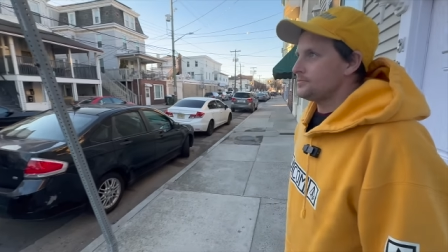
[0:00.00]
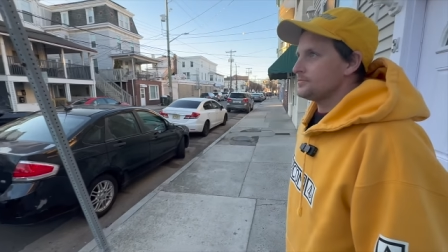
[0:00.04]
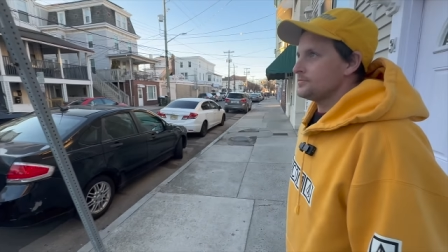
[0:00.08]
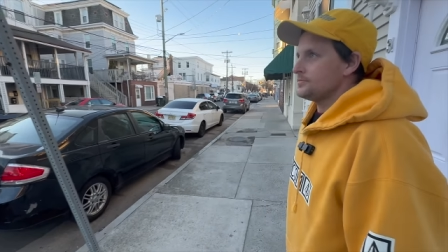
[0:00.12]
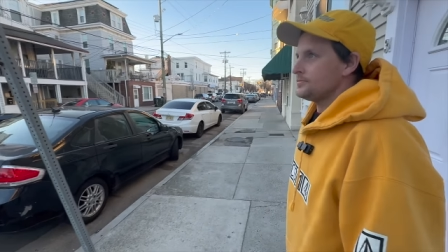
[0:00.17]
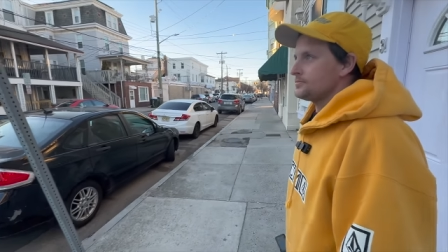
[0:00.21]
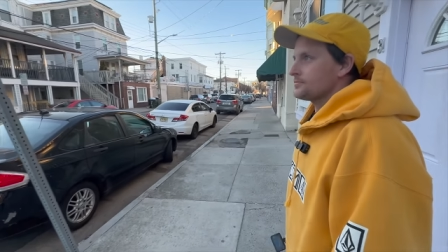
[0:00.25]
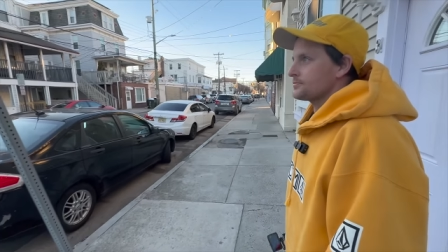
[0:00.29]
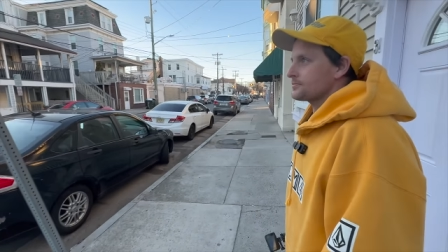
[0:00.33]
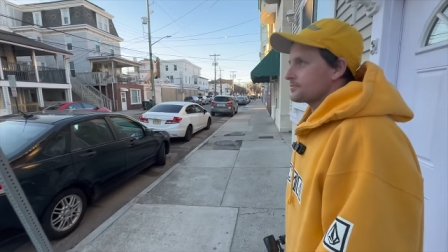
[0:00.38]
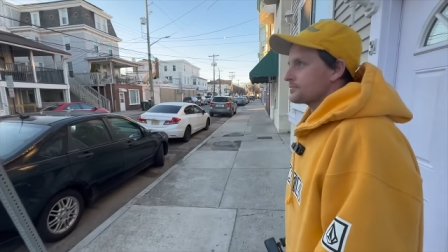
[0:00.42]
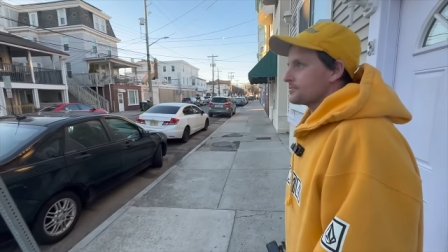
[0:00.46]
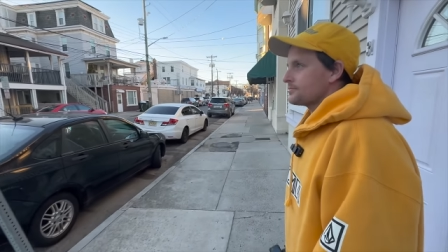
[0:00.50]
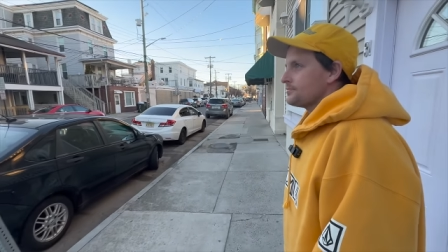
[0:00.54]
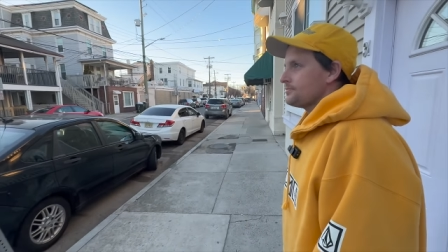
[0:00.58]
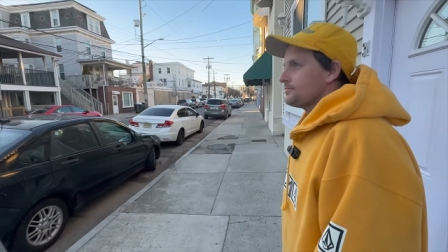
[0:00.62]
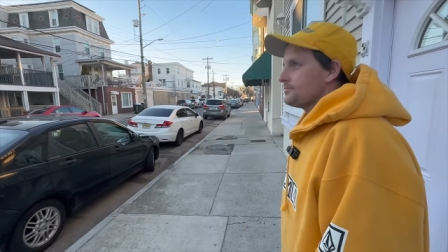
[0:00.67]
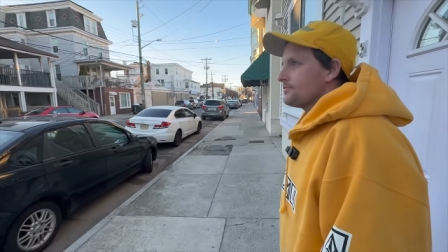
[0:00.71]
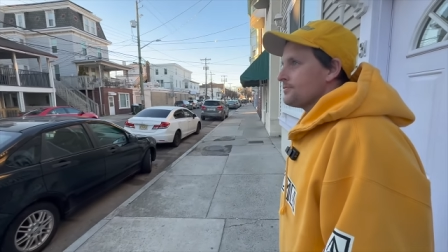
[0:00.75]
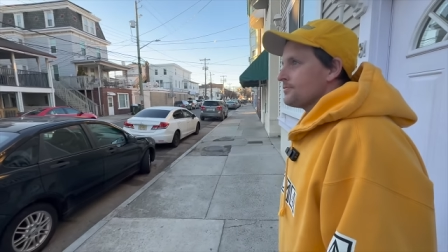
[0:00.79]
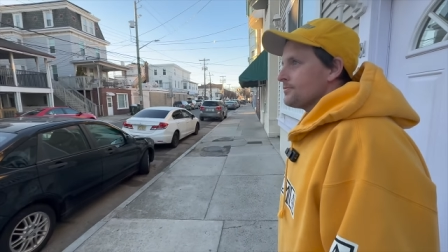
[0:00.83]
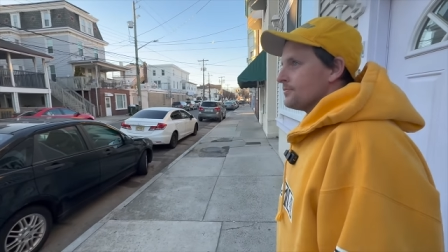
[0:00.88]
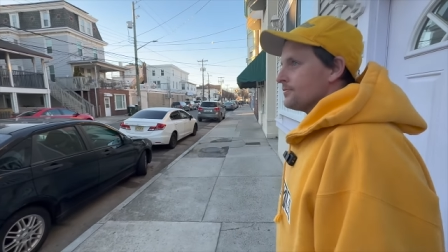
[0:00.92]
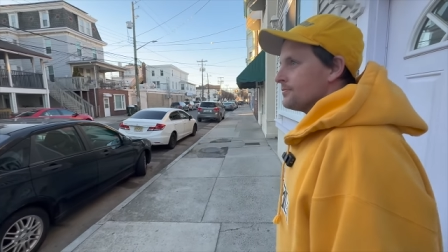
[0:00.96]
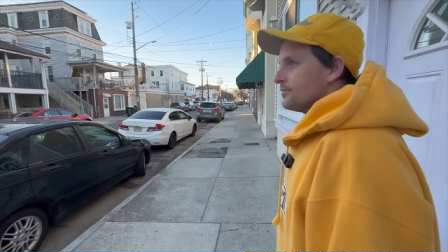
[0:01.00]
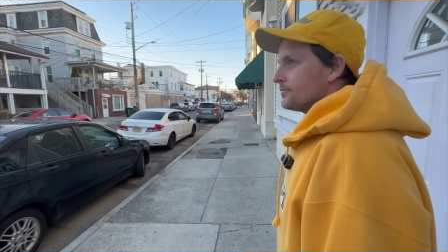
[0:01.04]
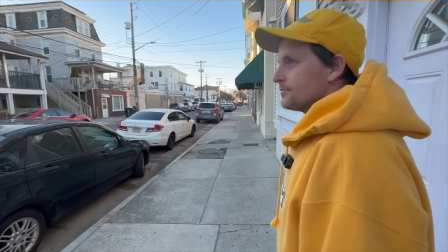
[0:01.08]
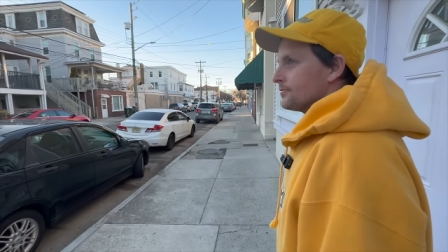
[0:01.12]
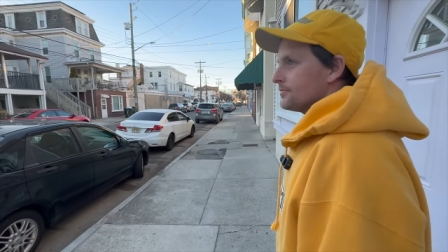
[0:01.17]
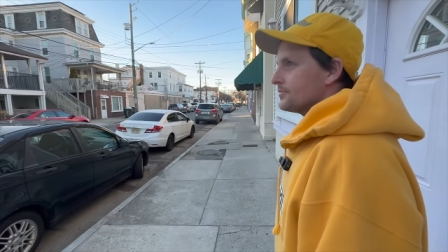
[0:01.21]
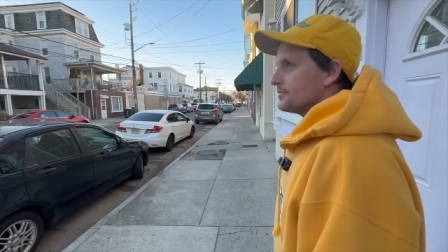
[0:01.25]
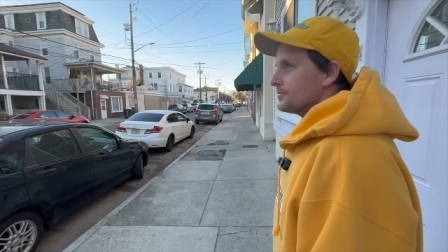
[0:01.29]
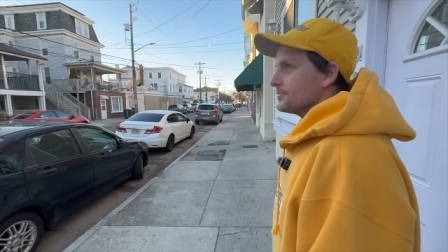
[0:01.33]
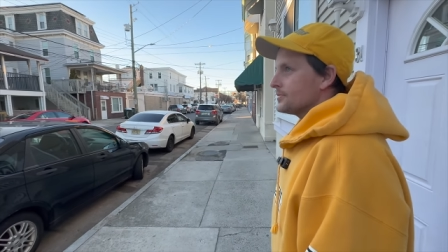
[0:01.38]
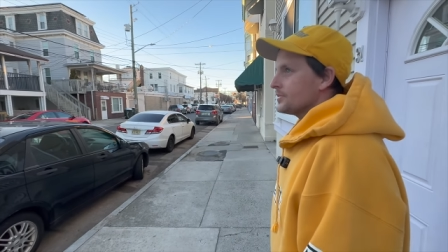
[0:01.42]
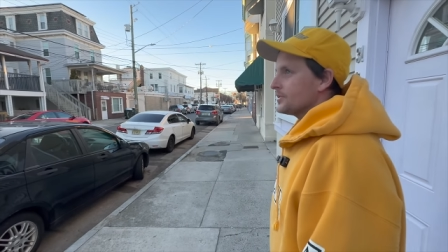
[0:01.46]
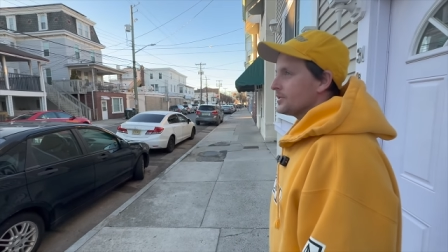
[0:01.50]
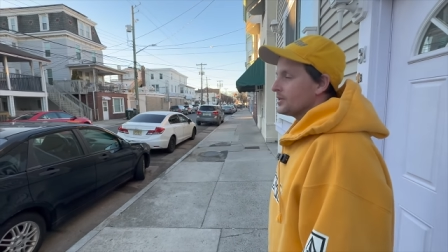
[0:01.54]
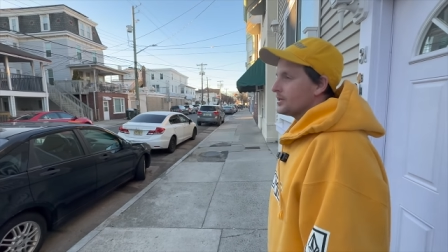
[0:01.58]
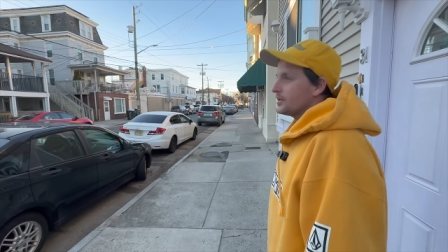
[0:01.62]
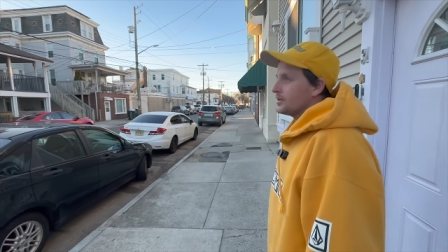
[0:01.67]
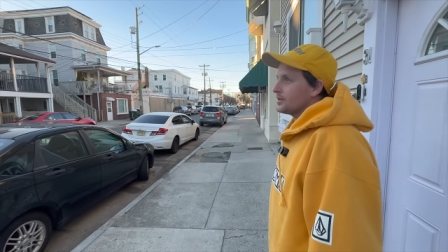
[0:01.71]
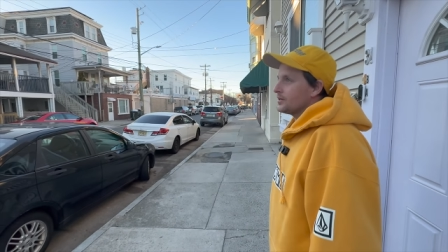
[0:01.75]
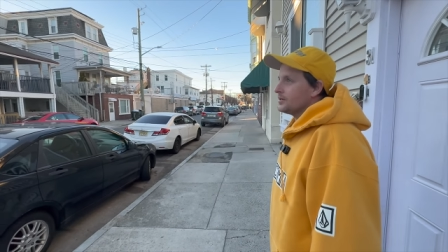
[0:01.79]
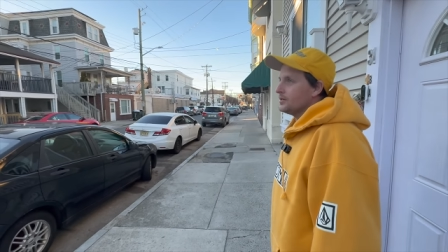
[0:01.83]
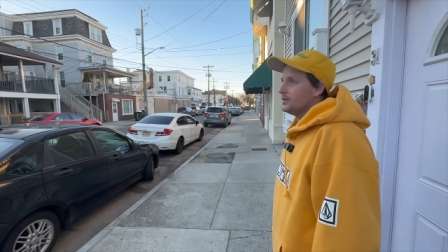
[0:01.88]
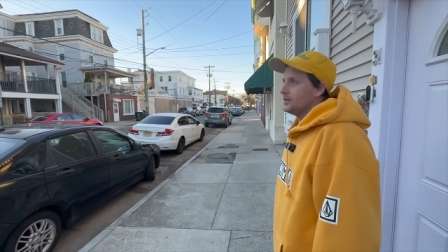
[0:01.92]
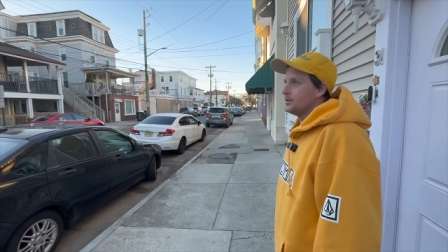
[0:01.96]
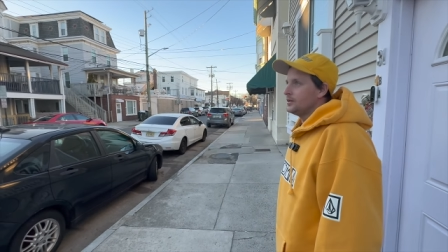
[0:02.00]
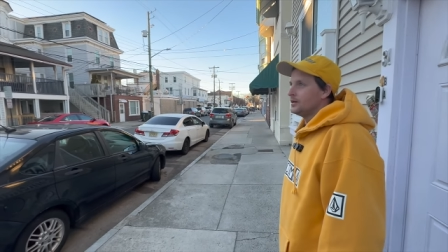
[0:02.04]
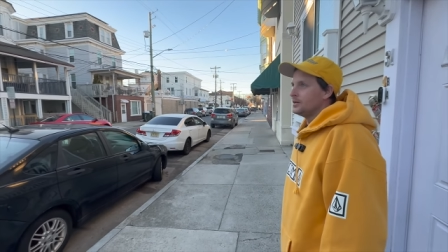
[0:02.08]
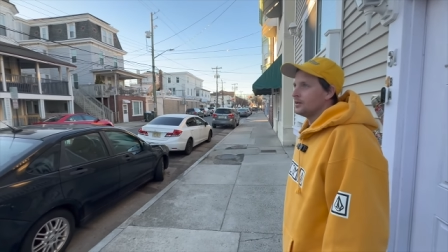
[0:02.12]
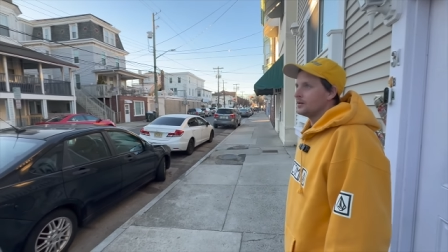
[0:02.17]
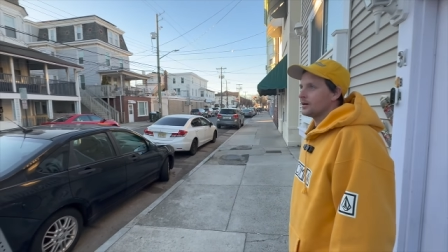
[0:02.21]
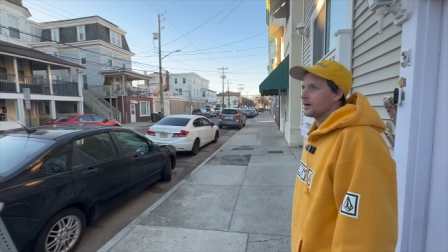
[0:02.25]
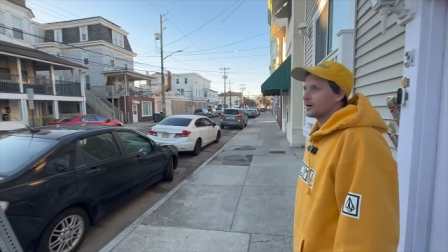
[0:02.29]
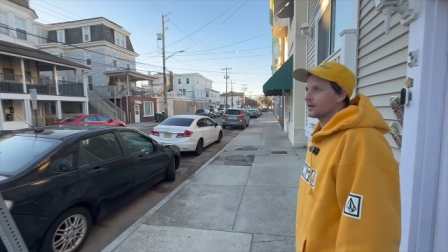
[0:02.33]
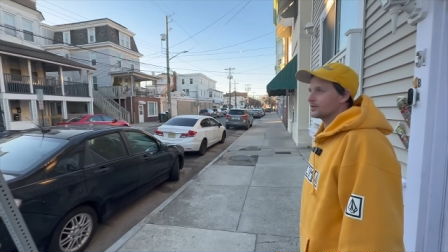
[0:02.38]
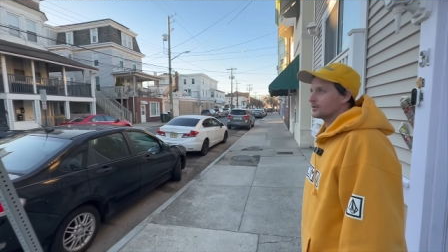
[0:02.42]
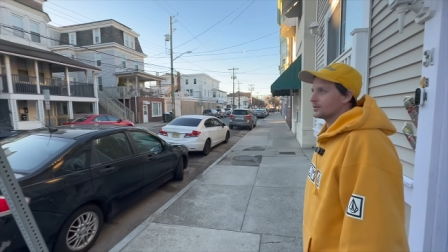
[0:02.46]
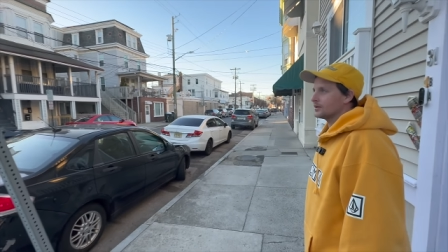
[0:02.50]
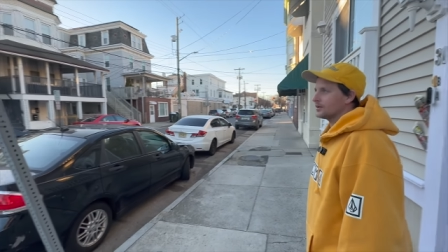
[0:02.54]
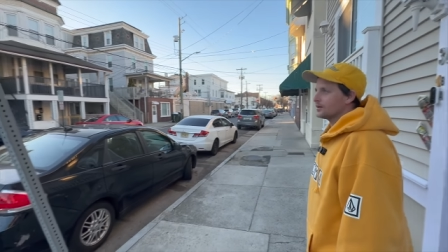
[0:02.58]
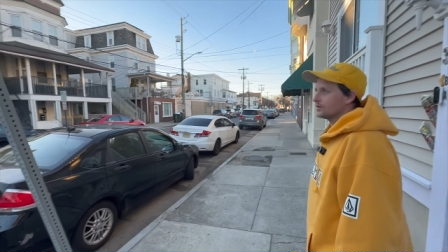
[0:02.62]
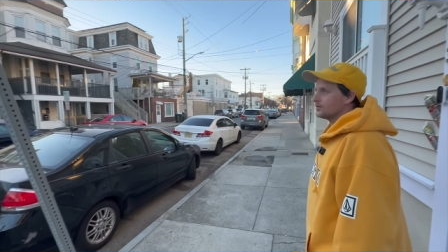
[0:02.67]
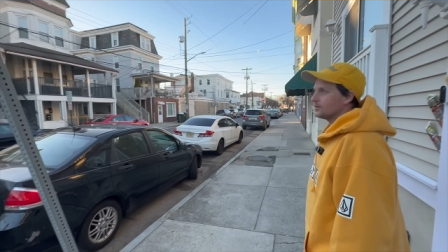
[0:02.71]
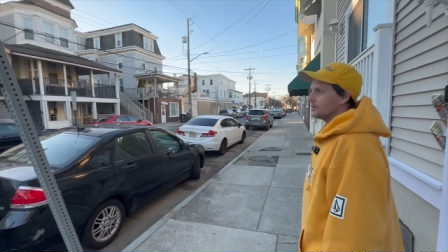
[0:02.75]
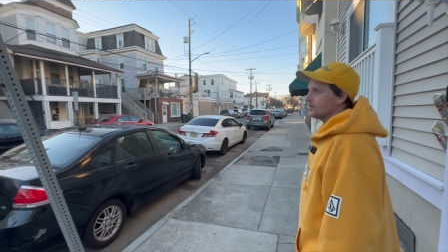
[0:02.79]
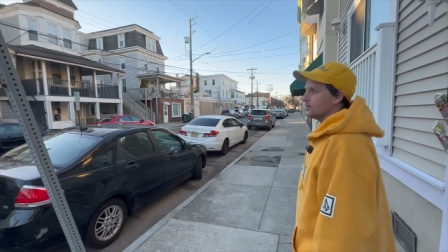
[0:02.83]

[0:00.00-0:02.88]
know? Yeah, I don't know.